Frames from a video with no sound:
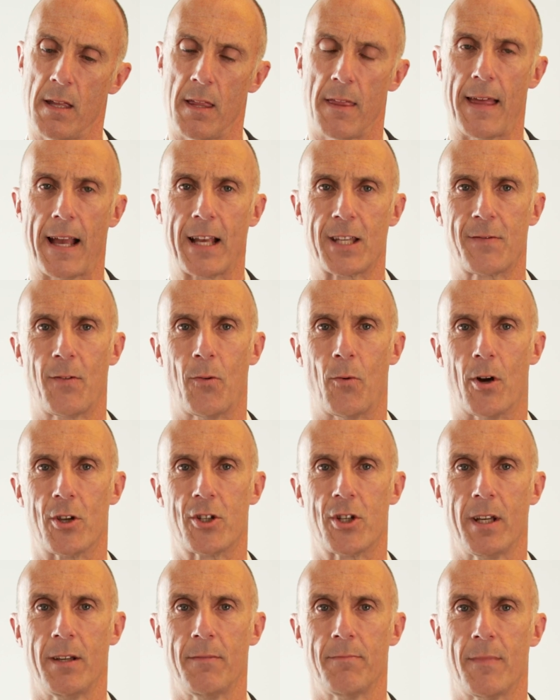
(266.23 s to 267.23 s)
Thanks for
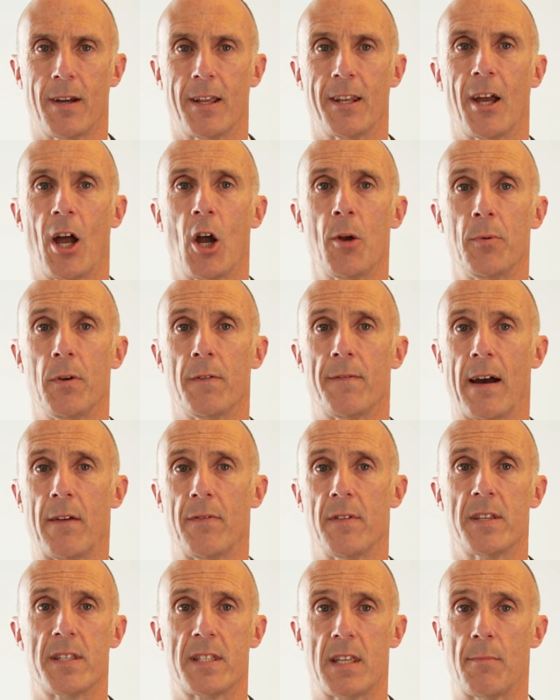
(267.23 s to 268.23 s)
watching, and I hope you
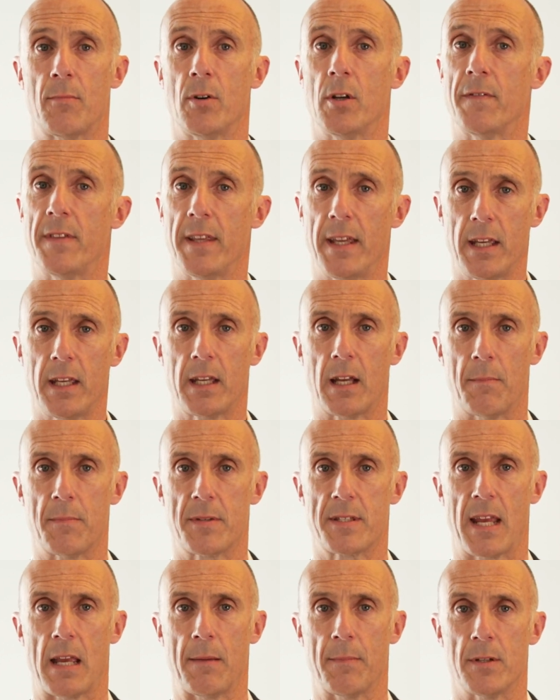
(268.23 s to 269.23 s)
found this summary of the income
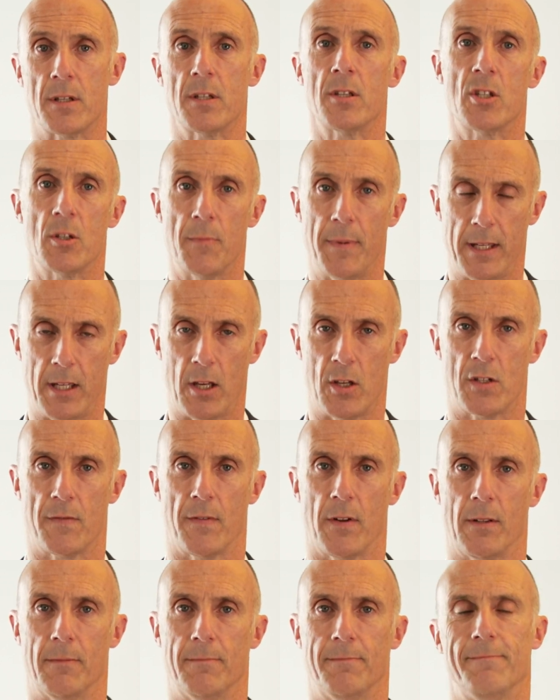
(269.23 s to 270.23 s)
statement to be
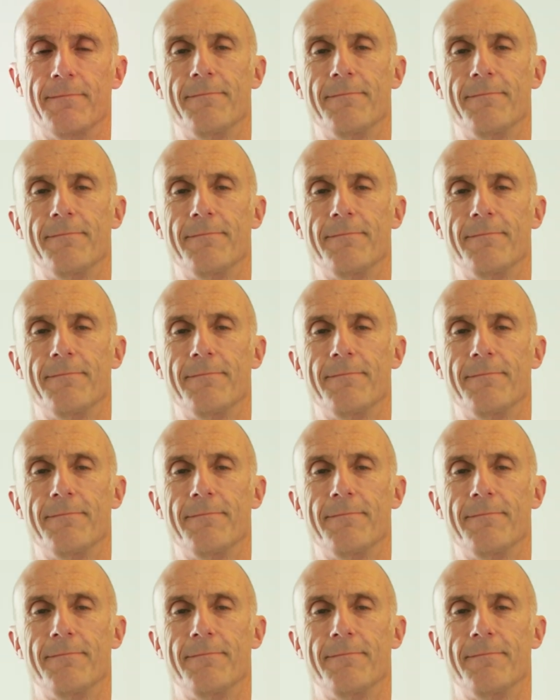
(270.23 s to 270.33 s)
useful.